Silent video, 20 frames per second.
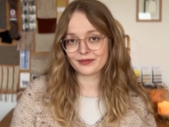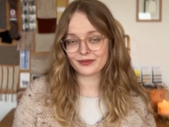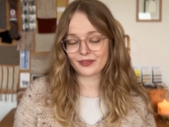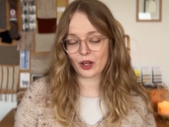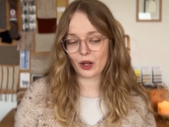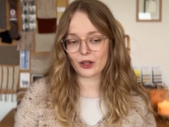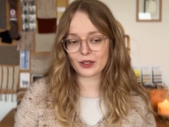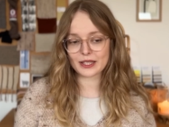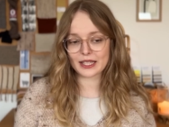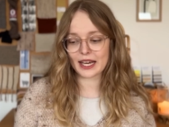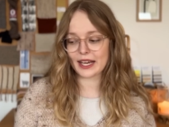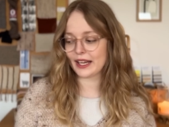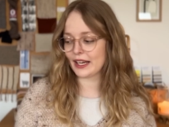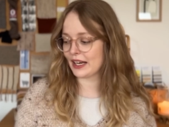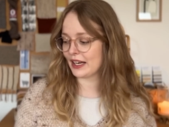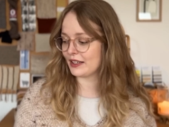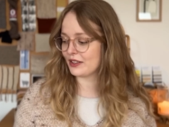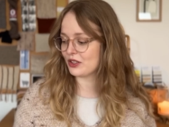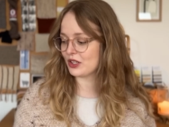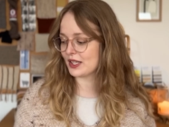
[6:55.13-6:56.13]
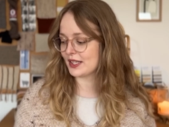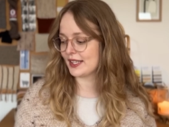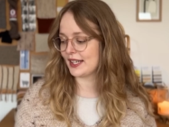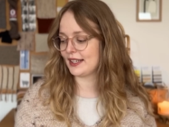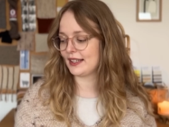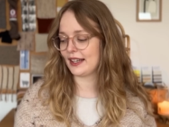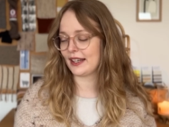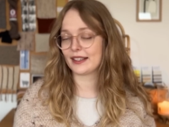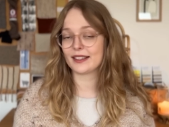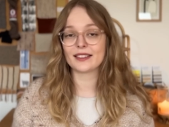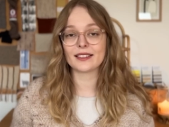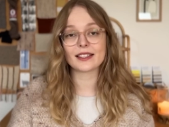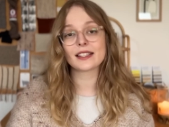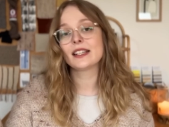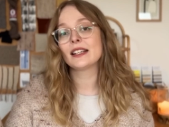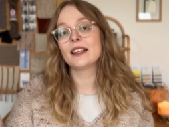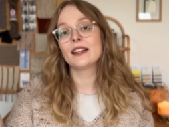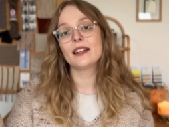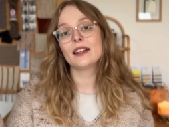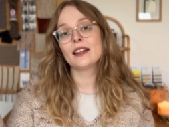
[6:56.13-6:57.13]
all day, and I just had like
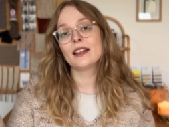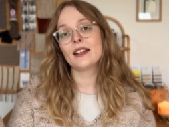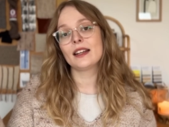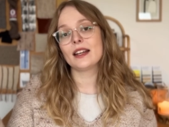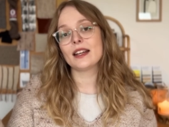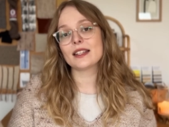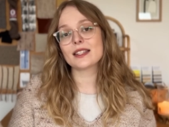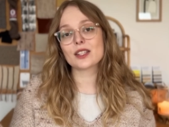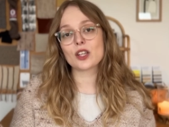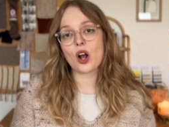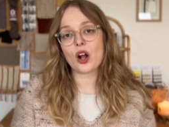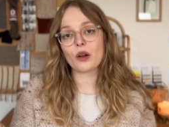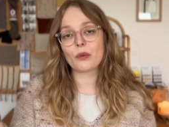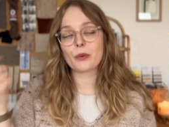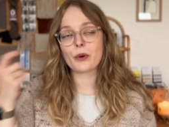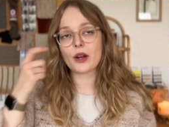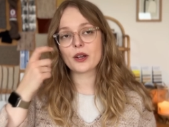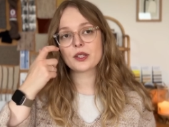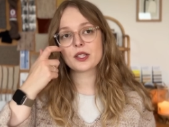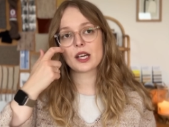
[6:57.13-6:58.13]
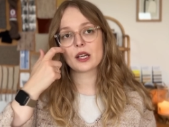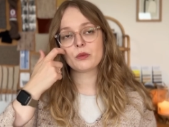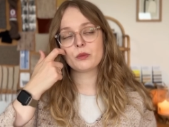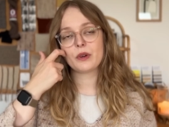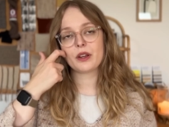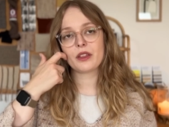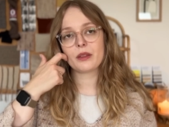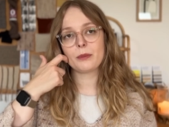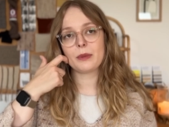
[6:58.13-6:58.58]
a sock project with